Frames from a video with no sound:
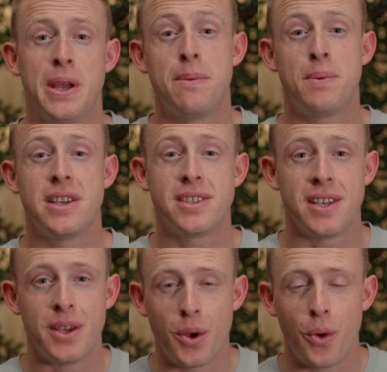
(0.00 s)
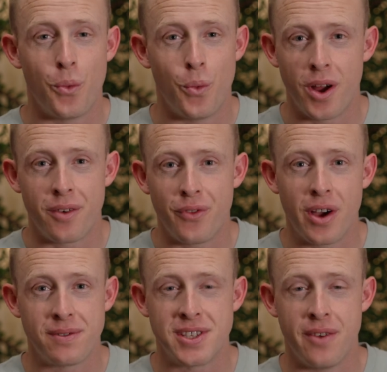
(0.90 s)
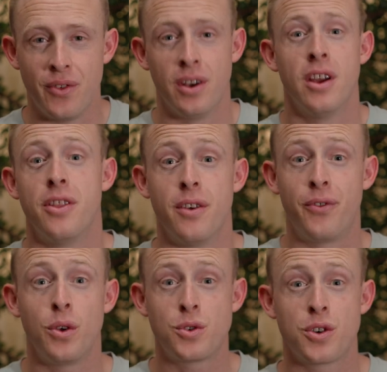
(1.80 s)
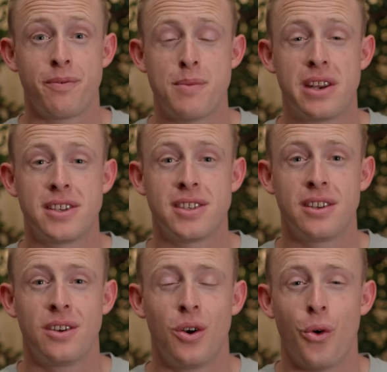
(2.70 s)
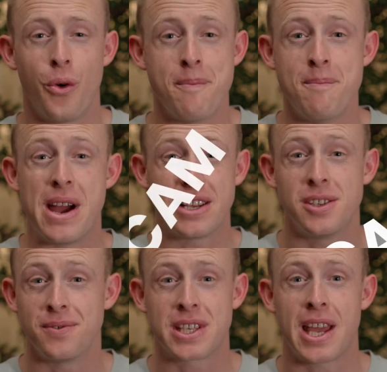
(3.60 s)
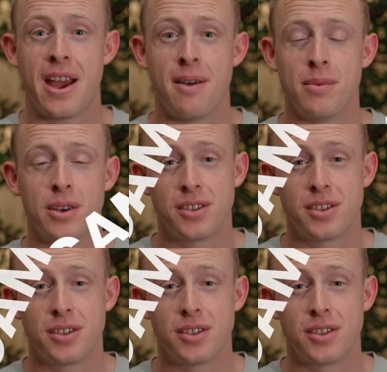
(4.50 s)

BPC157, the future of medicine or a massive scam?